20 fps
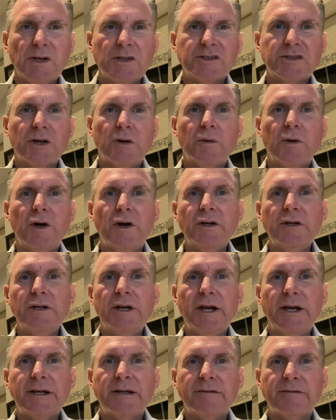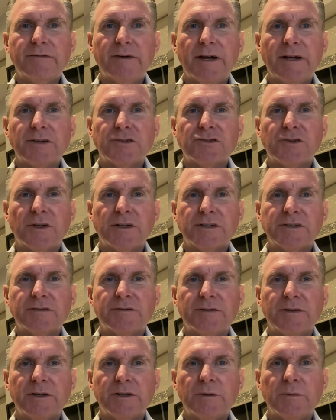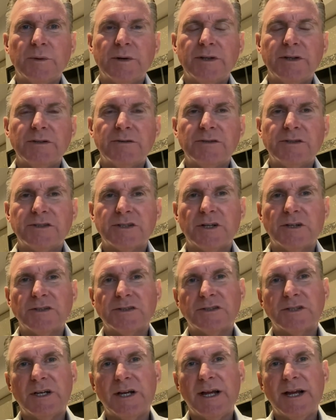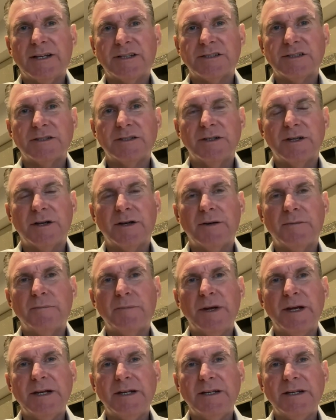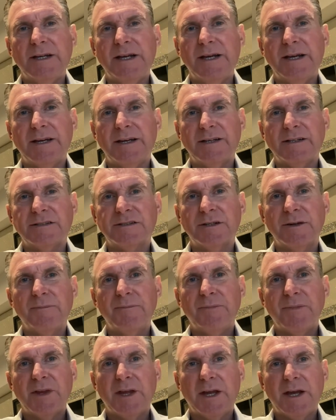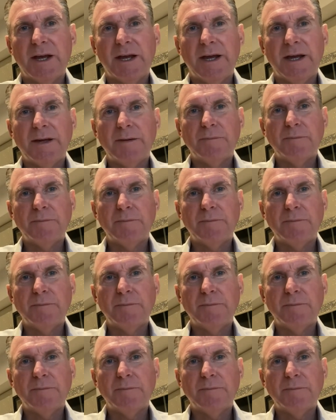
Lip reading: So unlike a fat transfer when the results last many years, a